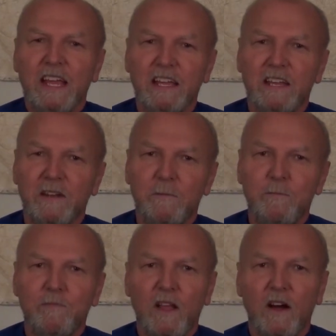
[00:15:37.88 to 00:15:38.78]

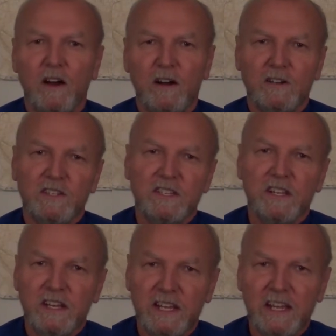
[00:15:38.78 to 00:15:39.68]
in our
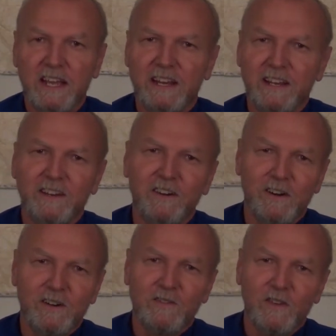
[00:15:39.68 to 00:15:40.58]
study and in
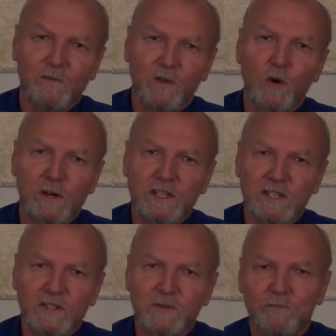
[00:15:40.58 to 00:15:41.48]
our
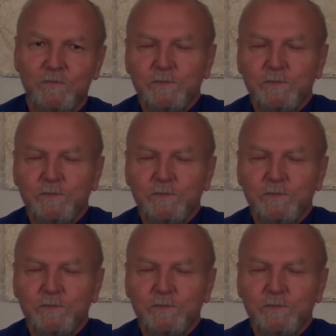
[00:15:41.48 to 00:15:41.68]
courses.